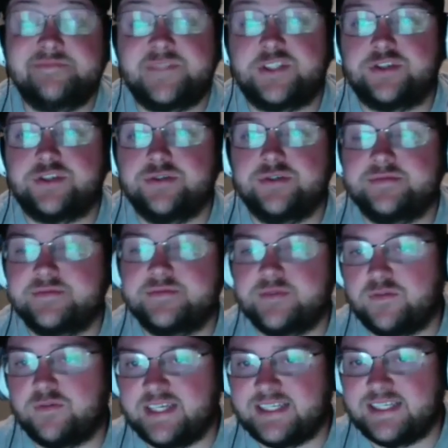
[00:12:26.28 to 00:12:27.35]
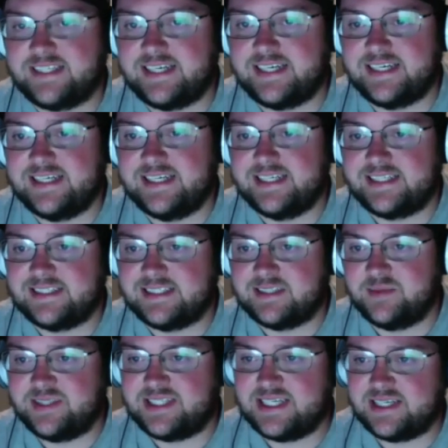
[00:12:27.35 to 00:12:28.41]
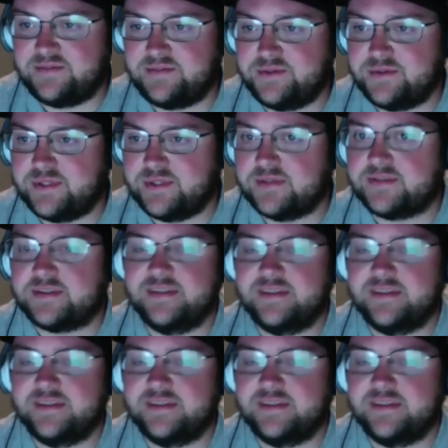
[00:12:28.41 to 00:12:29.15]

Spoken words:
True. Hopefully he can take a hit because he's going to be taking a few of those.